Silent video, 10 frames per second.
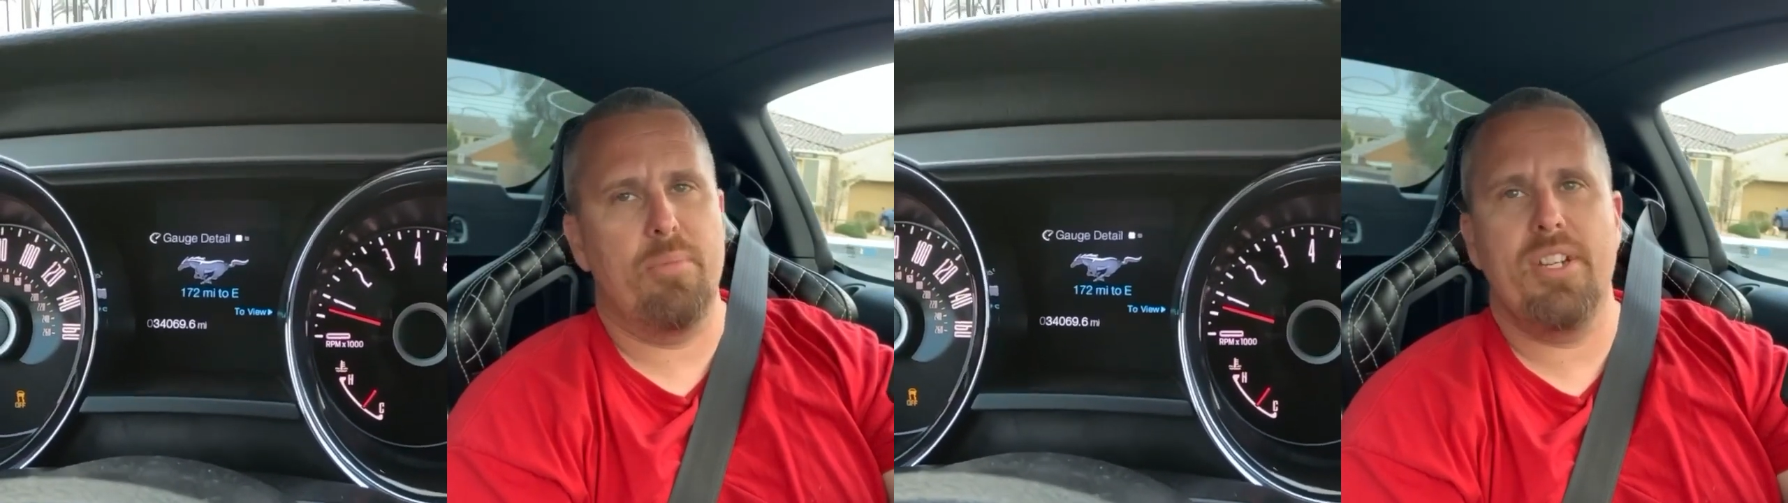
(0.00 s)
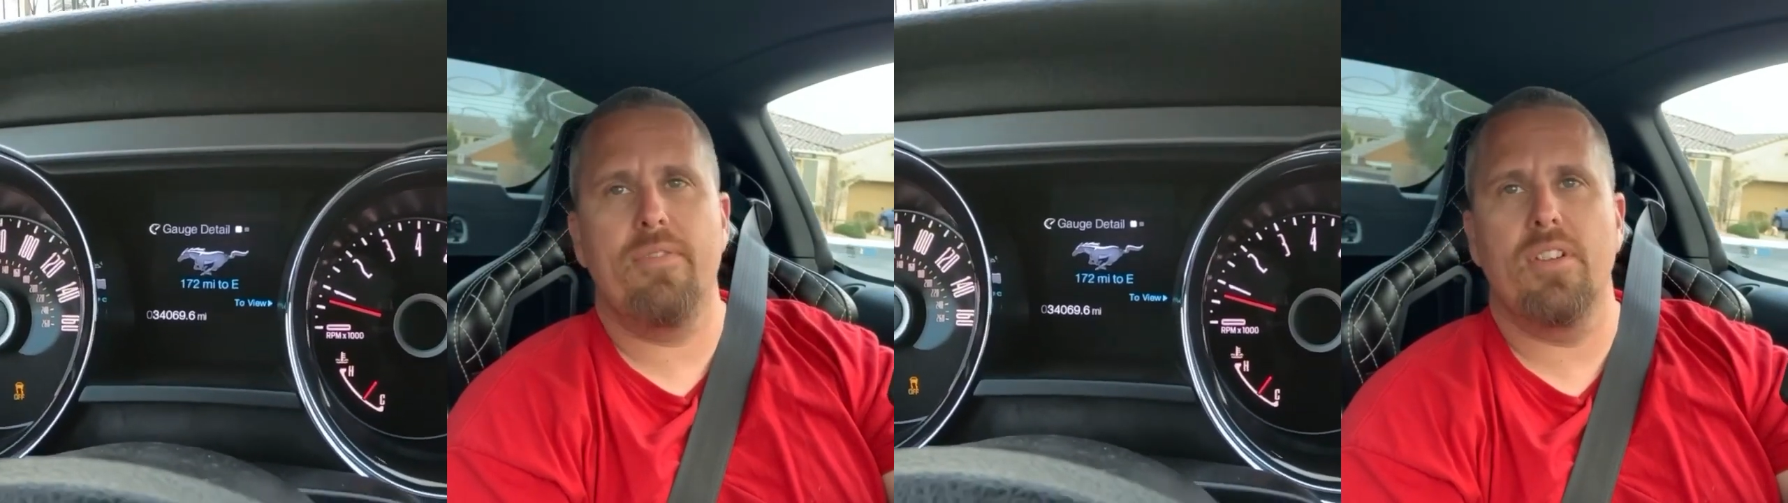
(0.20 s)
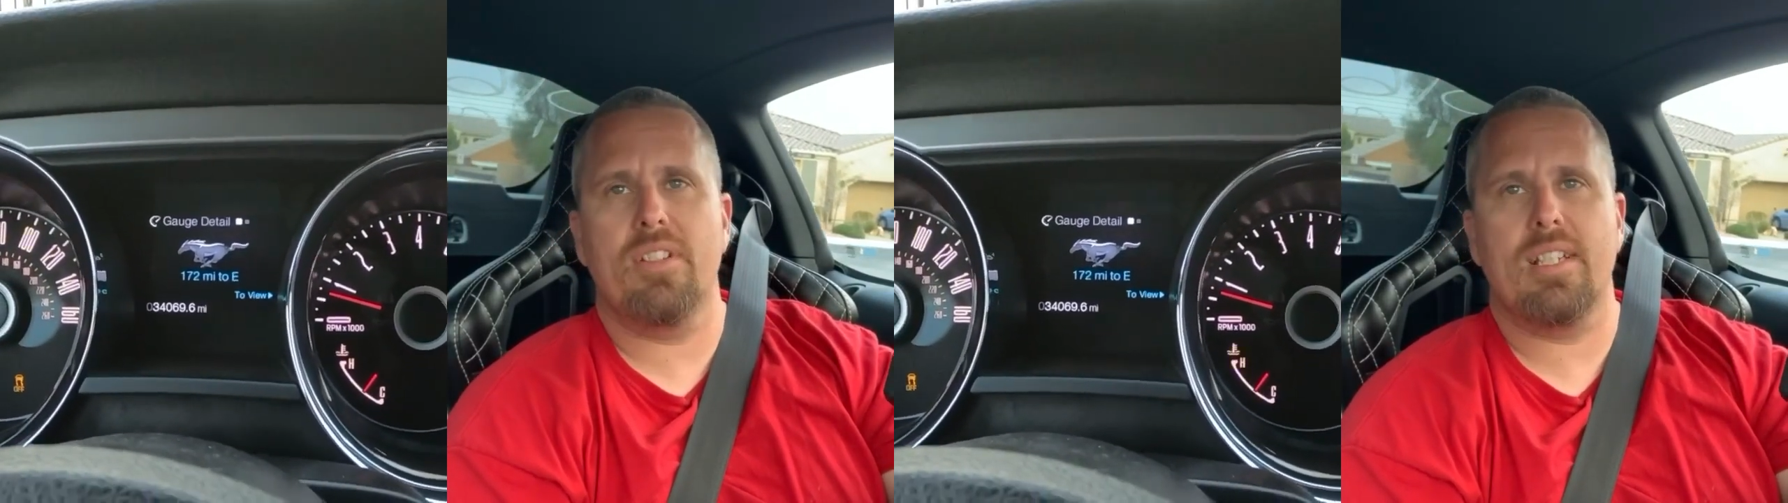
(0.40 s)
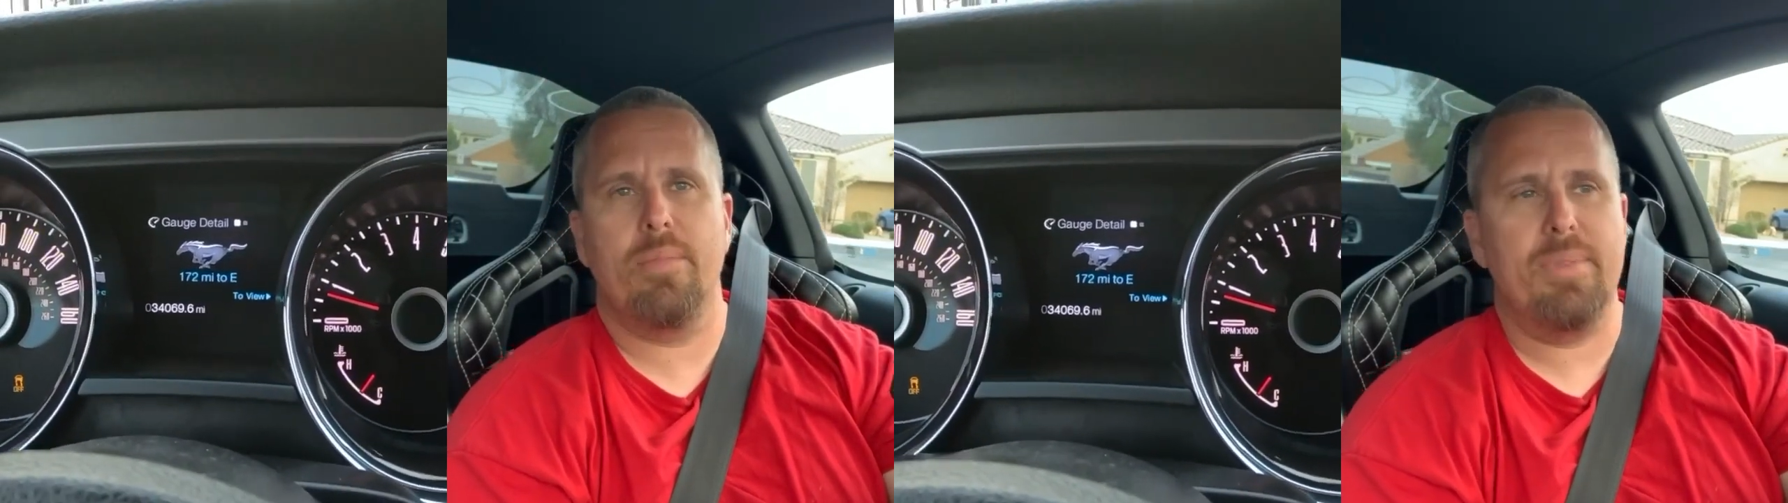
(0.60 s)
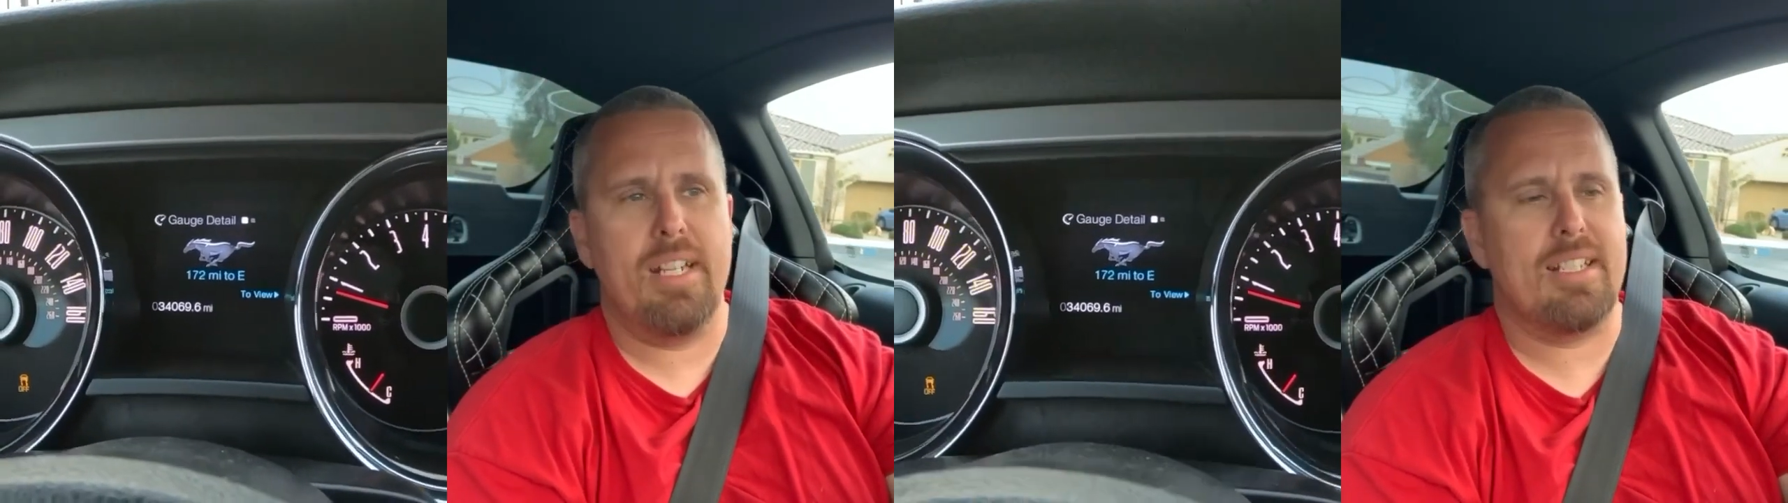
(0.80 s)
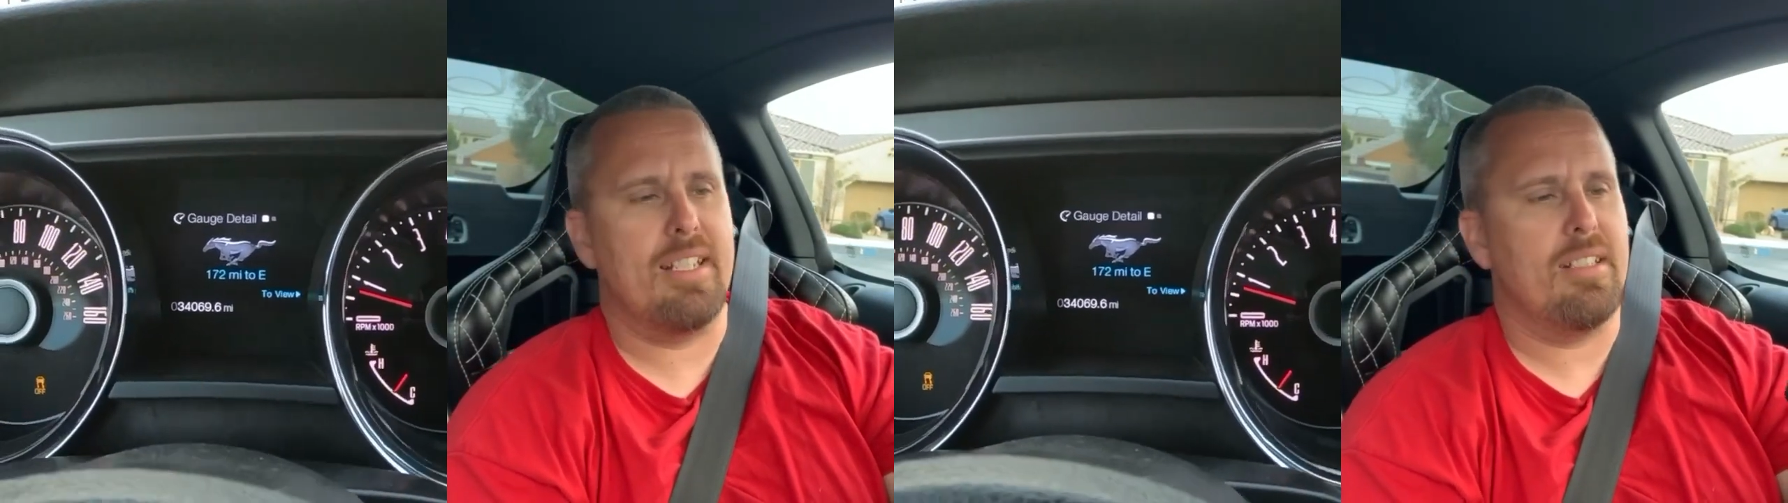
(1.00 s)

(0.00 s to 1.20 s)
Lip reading: You feel it slipping. That's it.